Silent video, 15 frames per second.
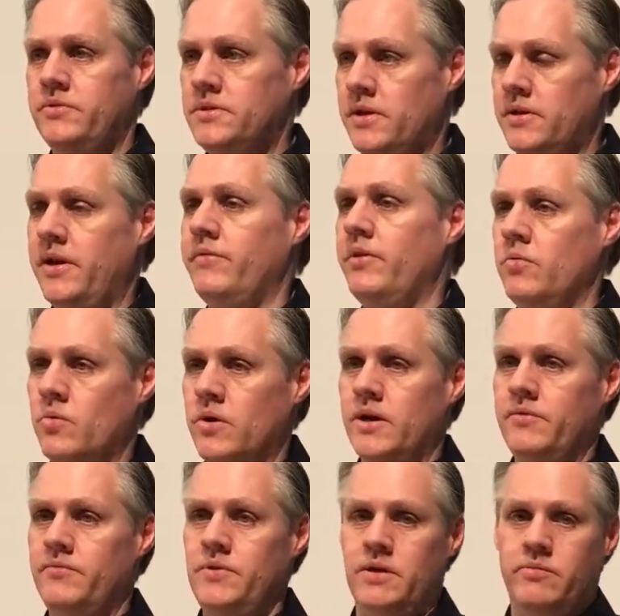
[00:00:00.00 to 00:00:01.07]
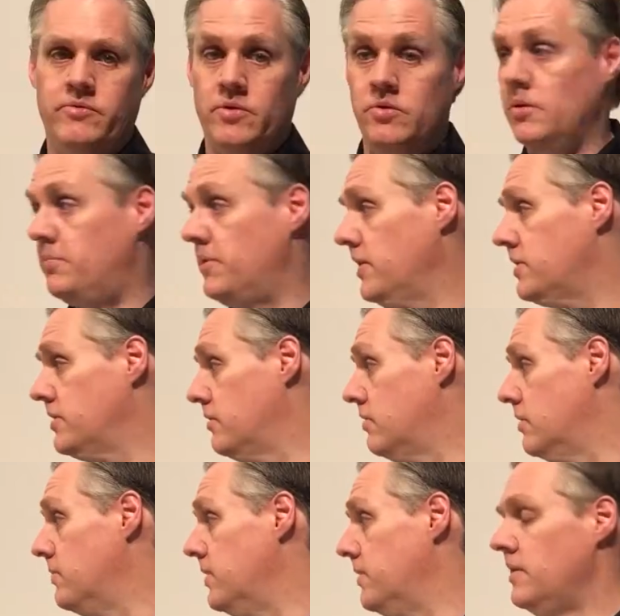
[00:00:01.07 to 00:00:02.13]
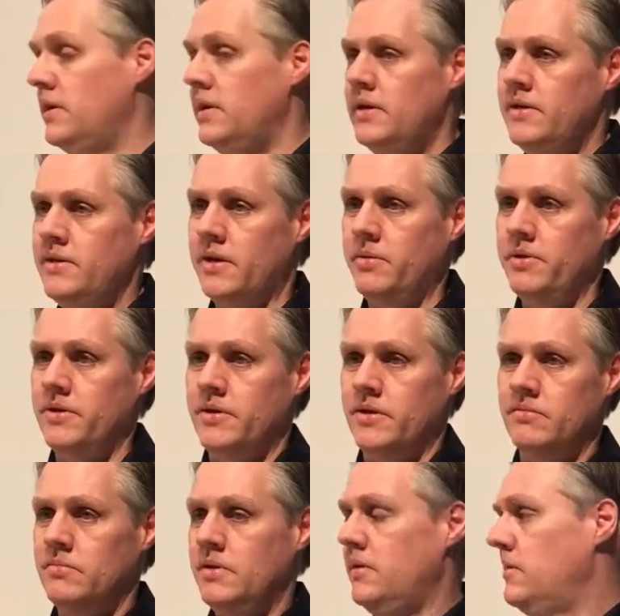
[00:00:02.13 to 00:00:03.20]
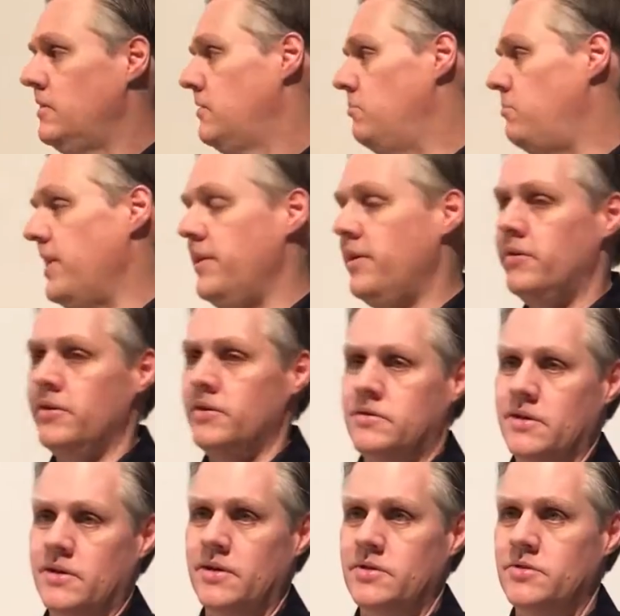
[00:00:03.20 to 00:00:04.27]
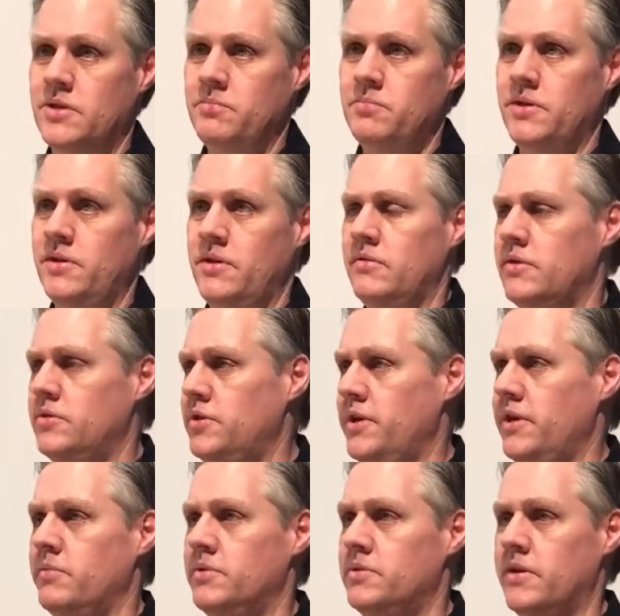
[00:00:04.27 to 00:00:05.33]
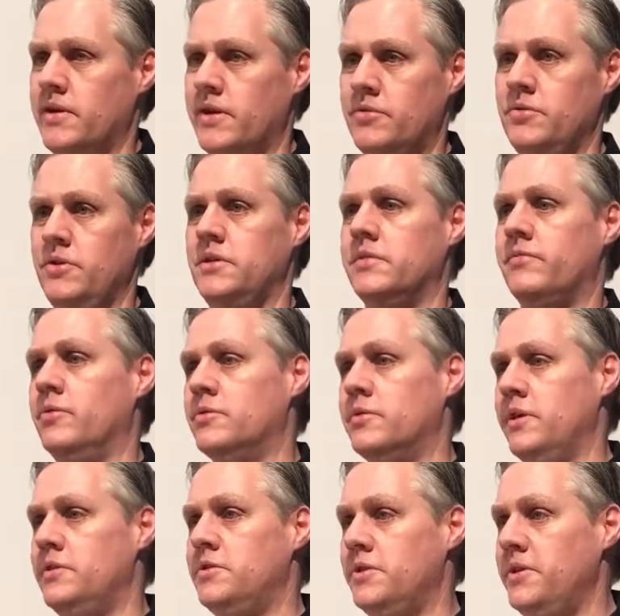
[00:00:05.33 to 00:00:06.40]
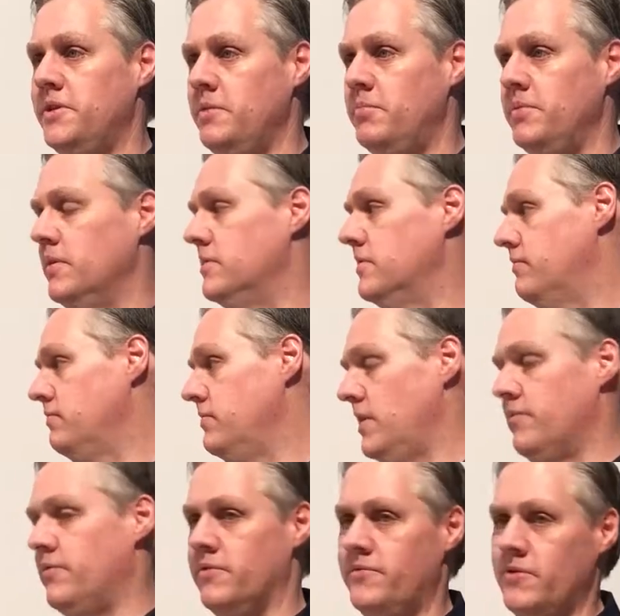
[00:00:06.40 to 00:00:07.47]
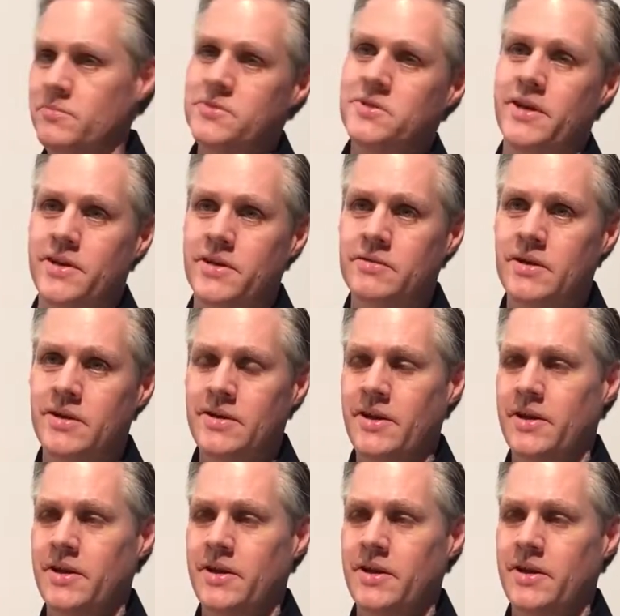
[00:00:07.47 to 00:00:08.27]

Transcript: We just don't have any way of, we've got all the production equipment. We did a banner at Simply this year which said 100 years of Ultra HD because, for the film scanner.